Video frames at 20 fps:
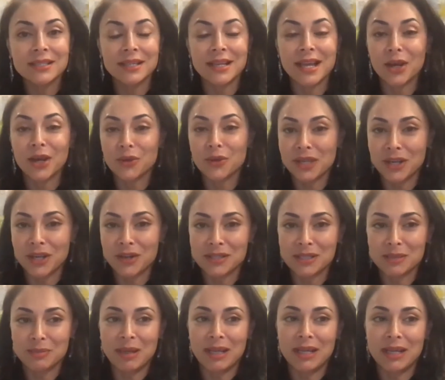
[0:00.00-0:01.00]
and healthcare
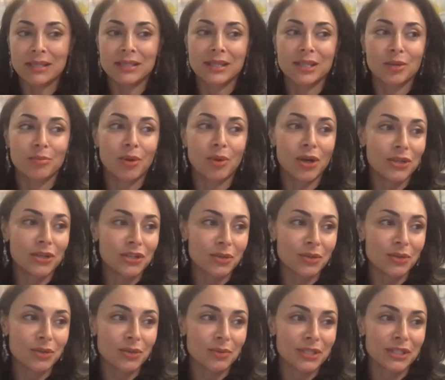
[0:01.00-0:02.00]
space and their
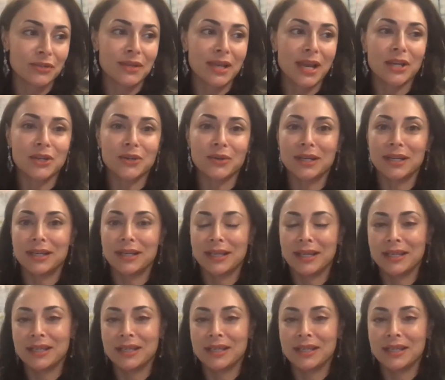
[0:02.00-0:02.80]
partnership with Sloan Kettering.